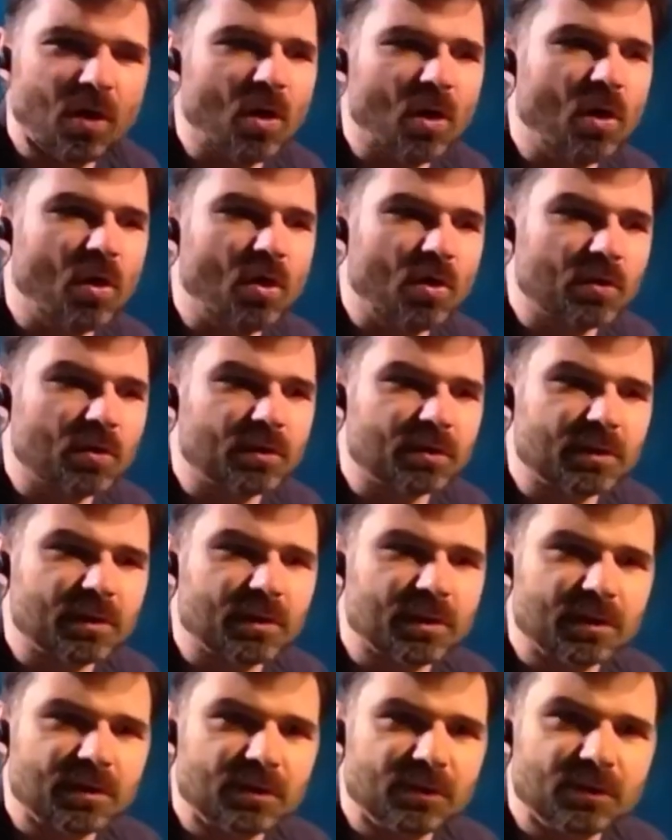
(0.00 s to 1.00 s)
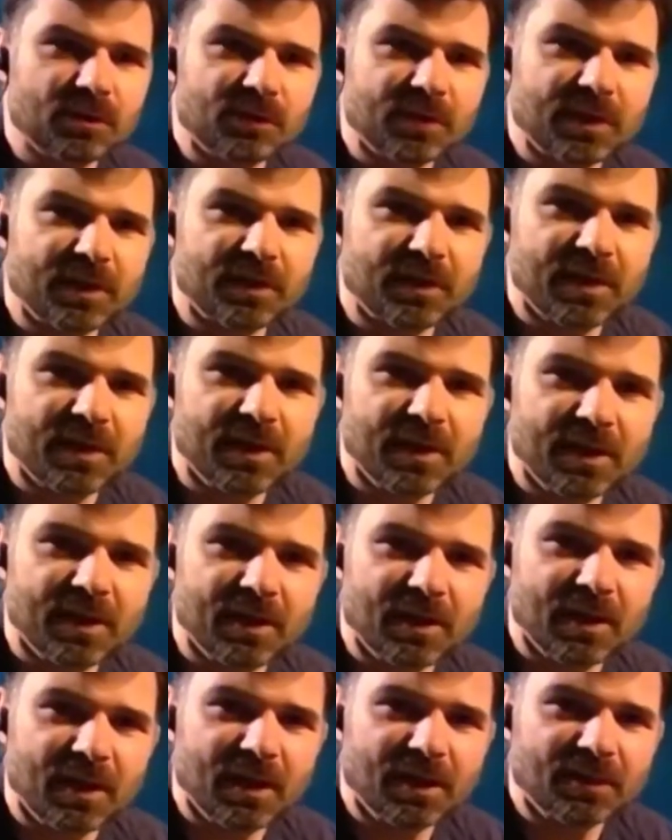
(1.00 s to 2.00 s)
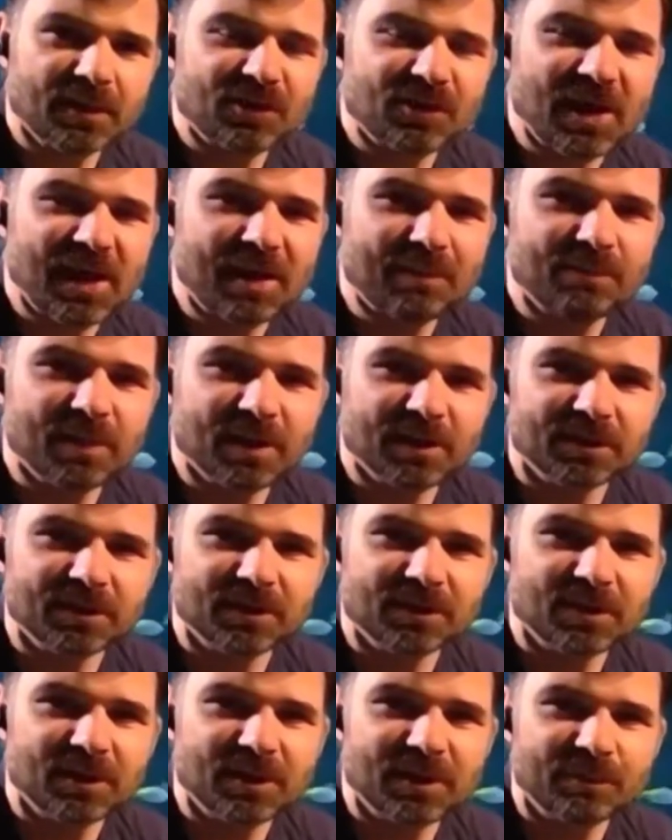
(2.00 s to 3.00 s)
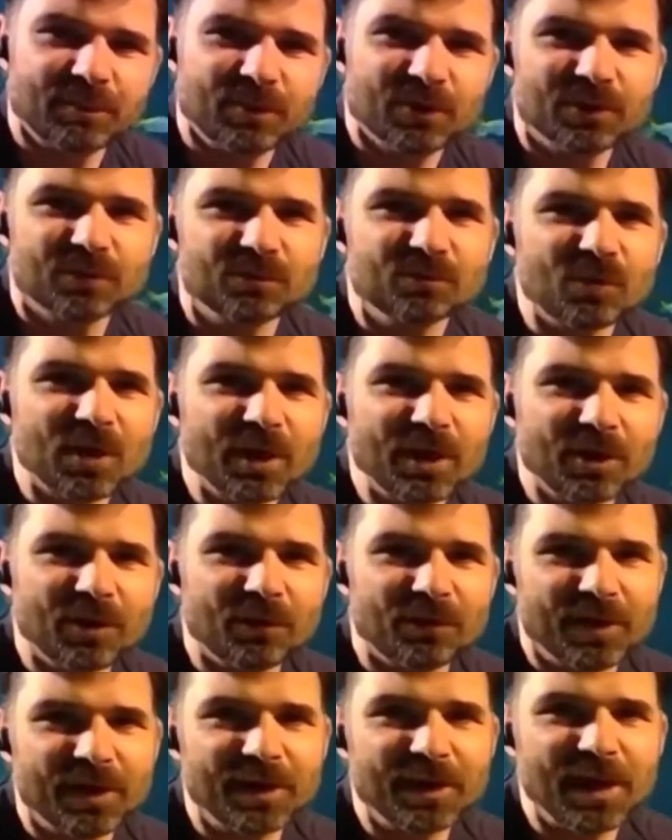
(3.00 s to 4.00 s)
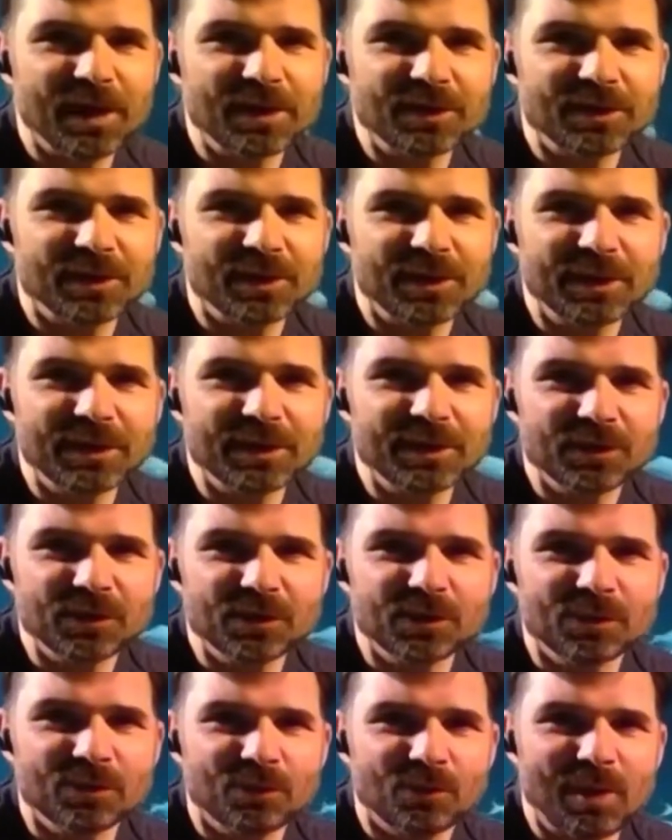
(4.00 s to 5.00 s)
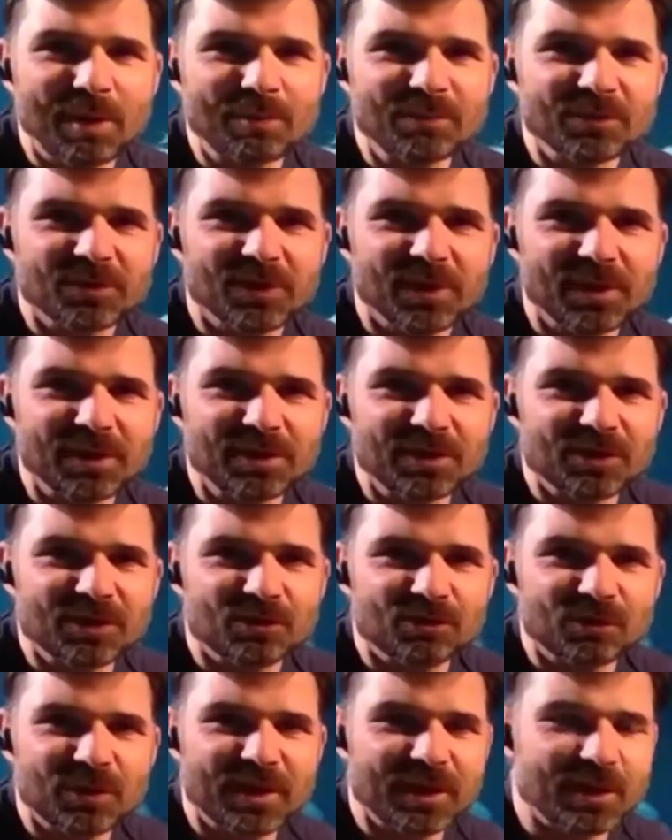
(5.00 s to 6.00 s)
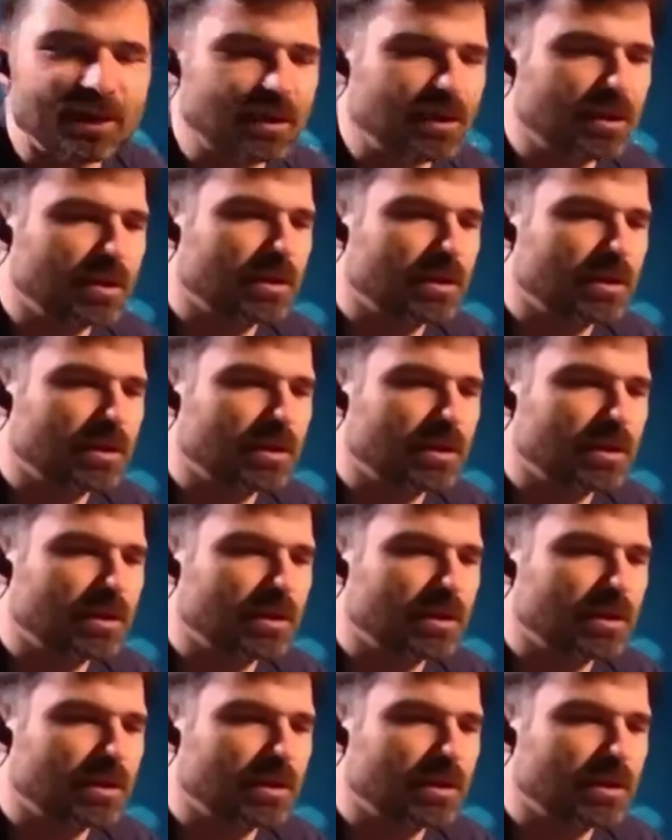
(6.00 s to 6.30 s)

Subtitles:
on using the chat button in the bottom right of the Encounter EDU website screen?